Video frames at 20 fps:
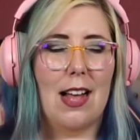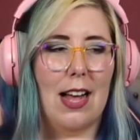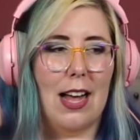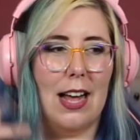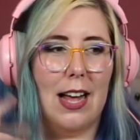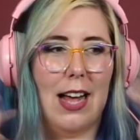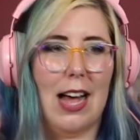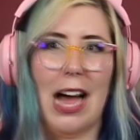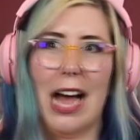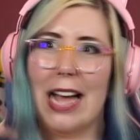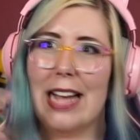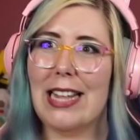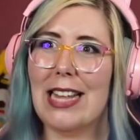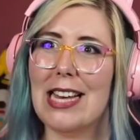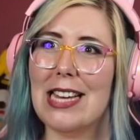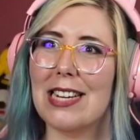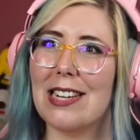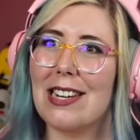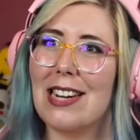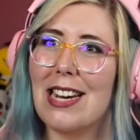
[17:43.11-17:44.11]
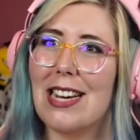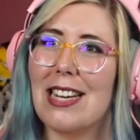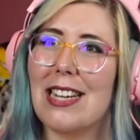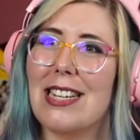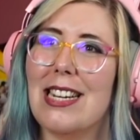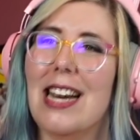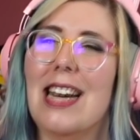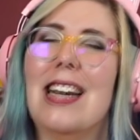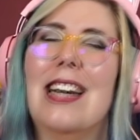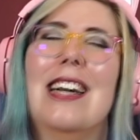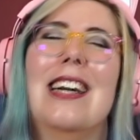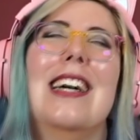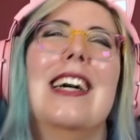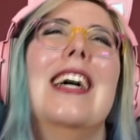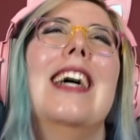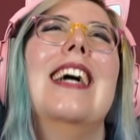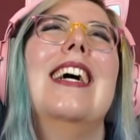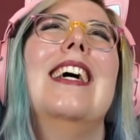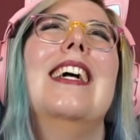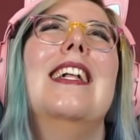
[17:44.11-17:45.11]
eyeliner on.
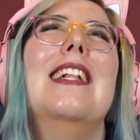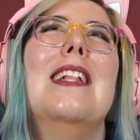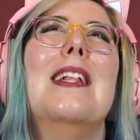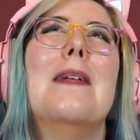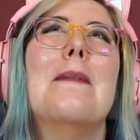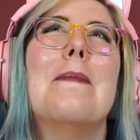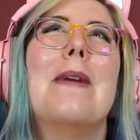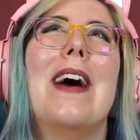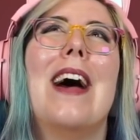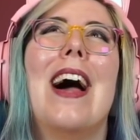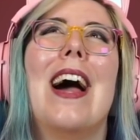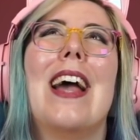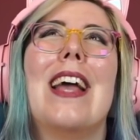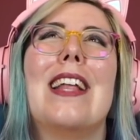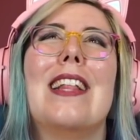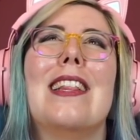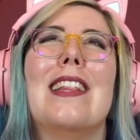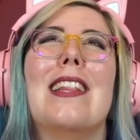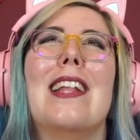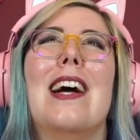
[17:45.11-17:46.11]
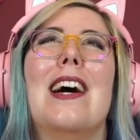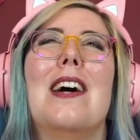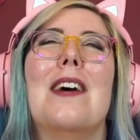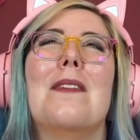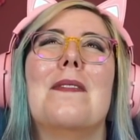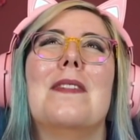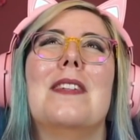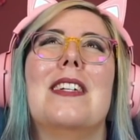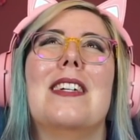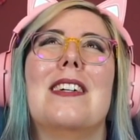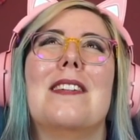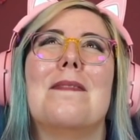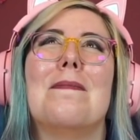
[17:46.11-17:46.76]
But I loved